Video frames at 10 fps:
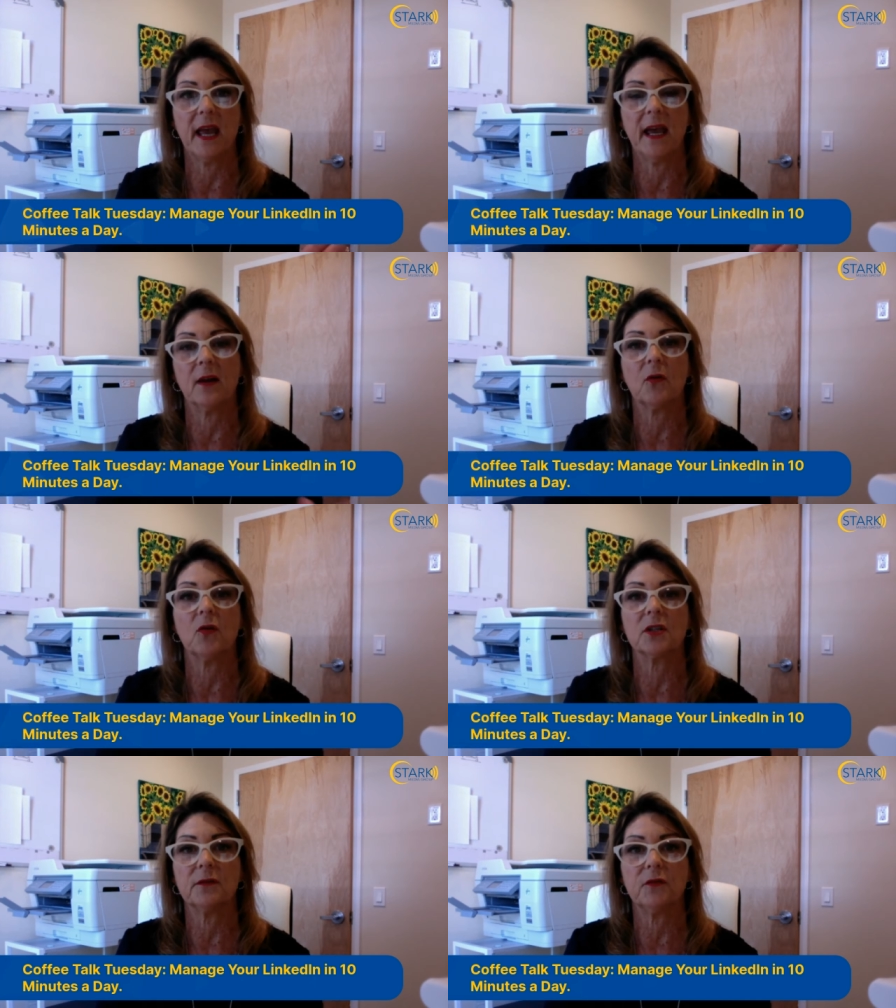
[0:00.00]
And of
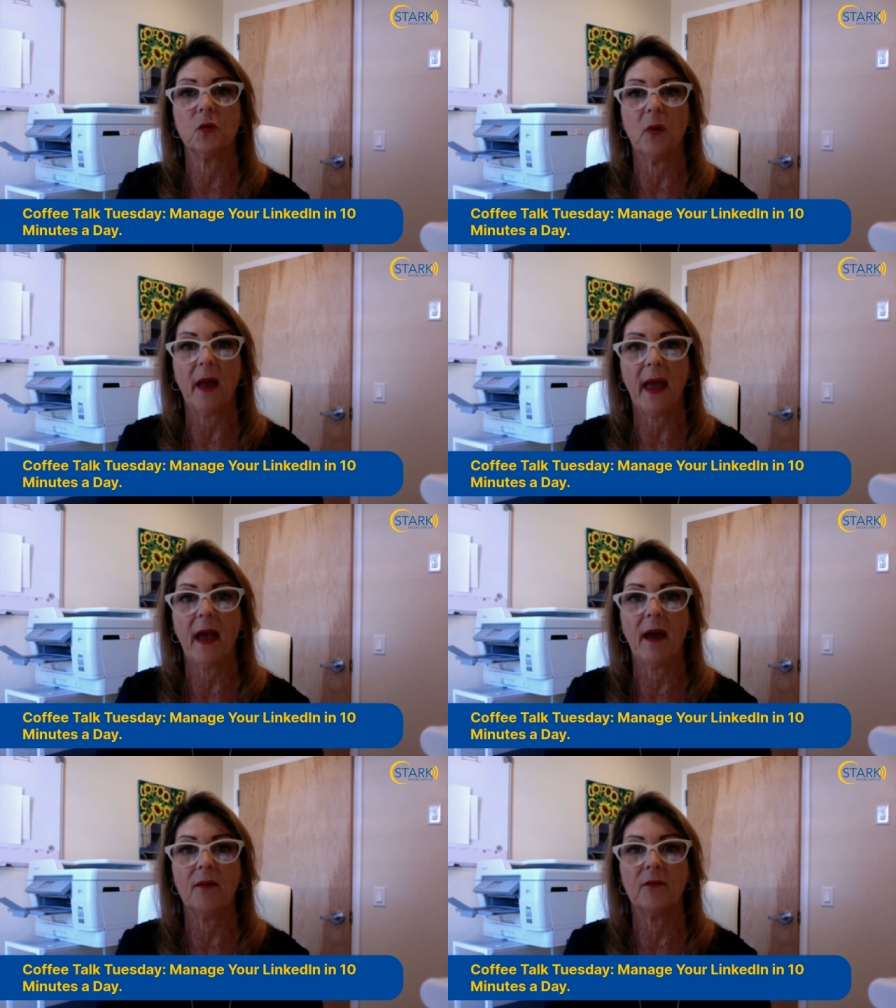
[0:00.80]
course, if you
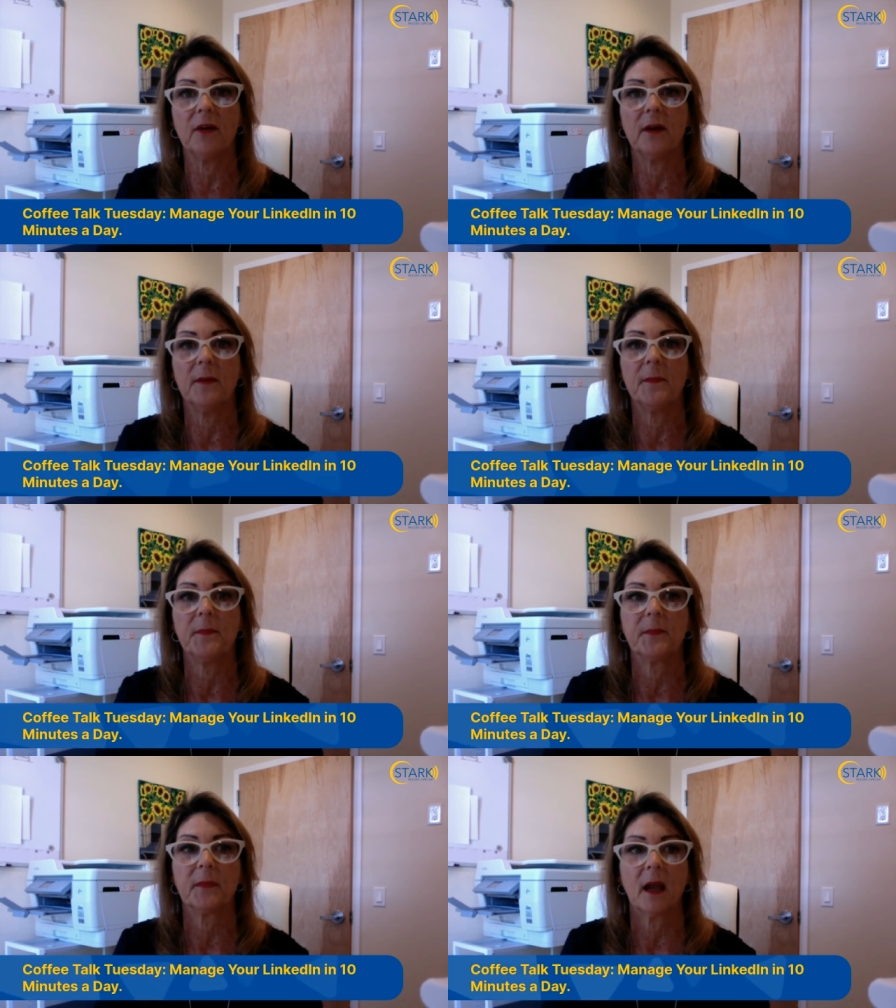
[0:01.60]
have
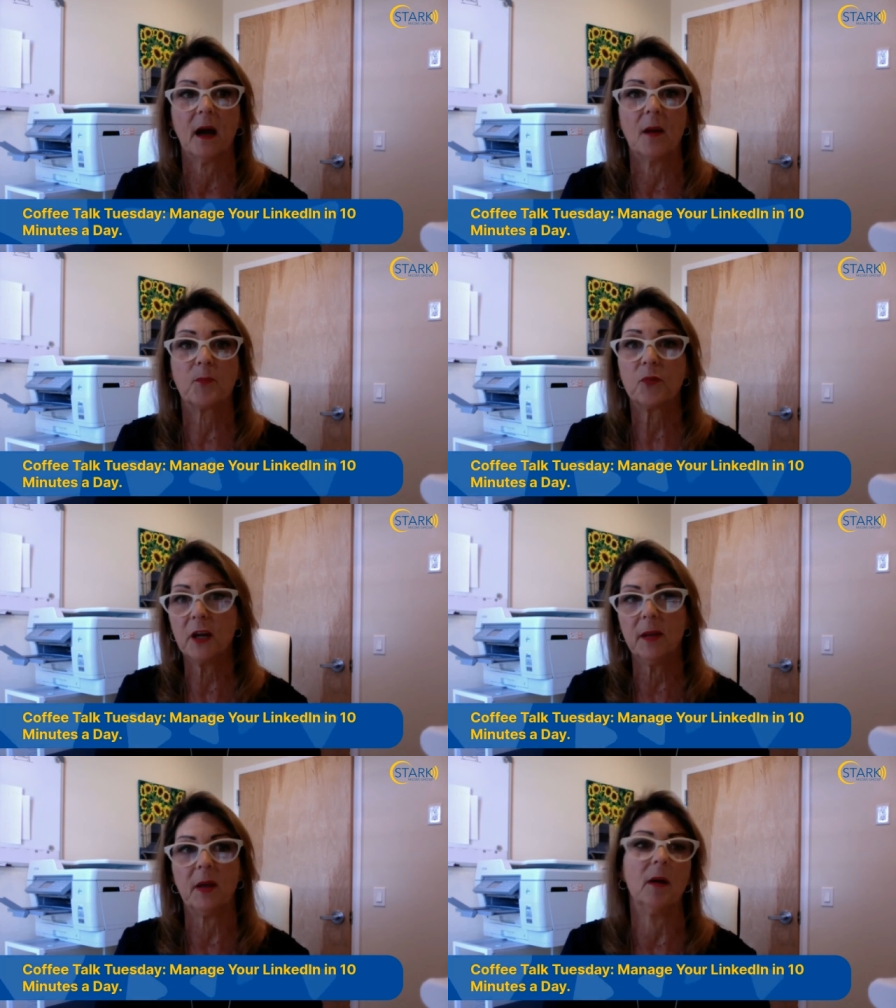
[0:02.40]
a
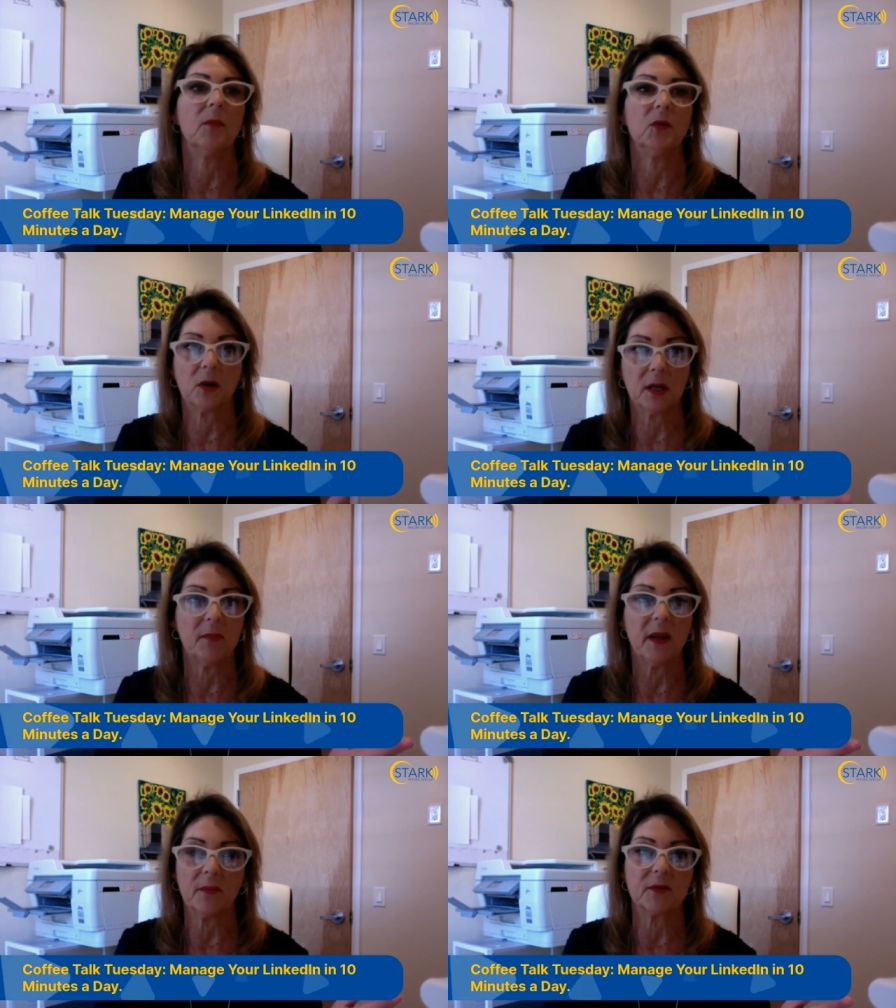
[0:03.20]
premium, you're going to
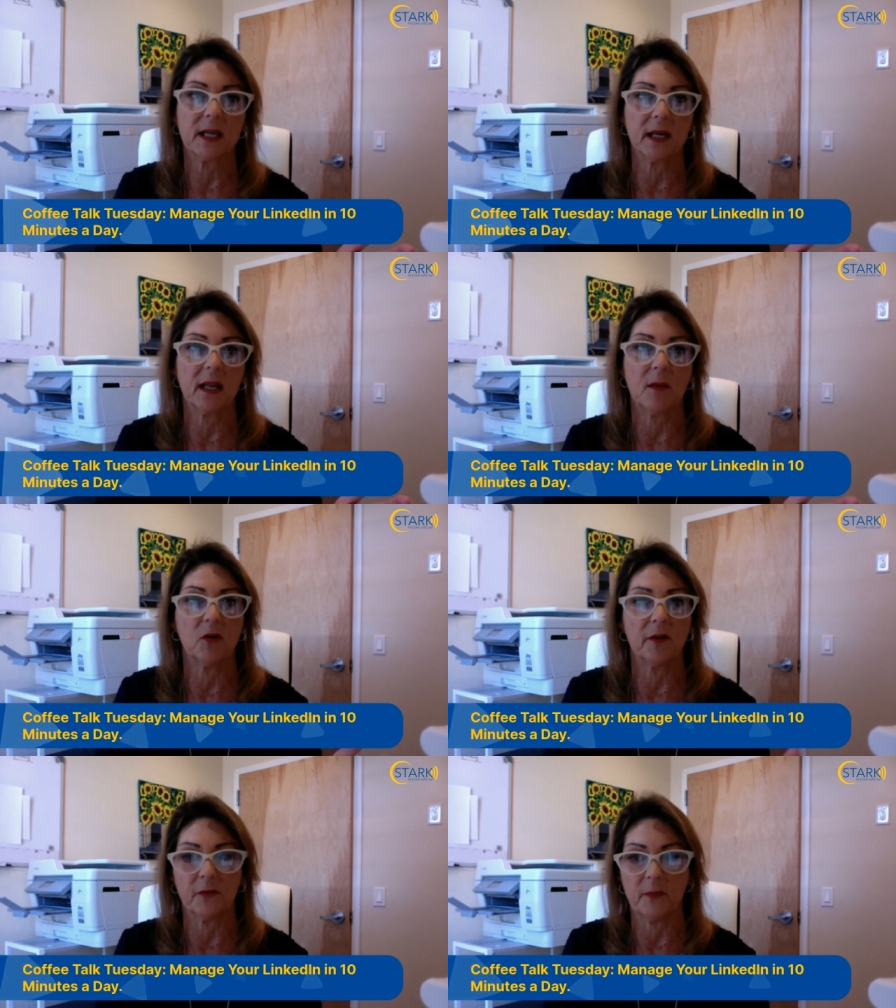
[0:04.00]
be able to get a lot
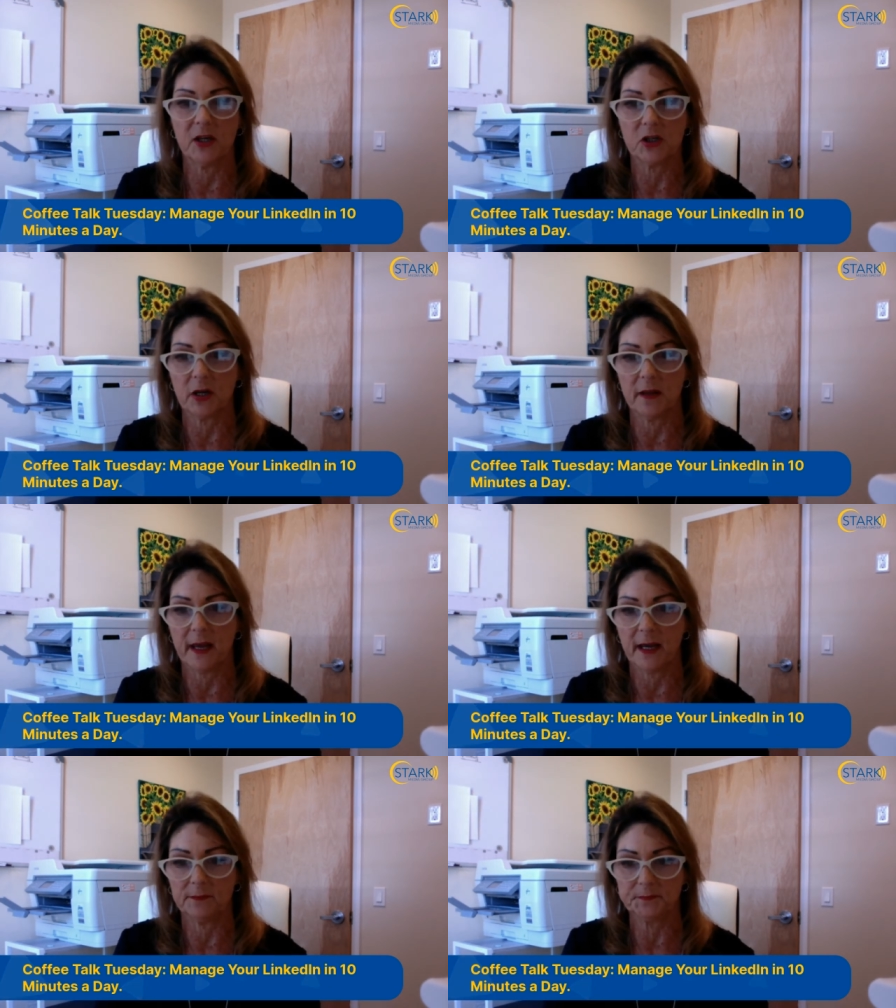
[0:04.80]
more information on that.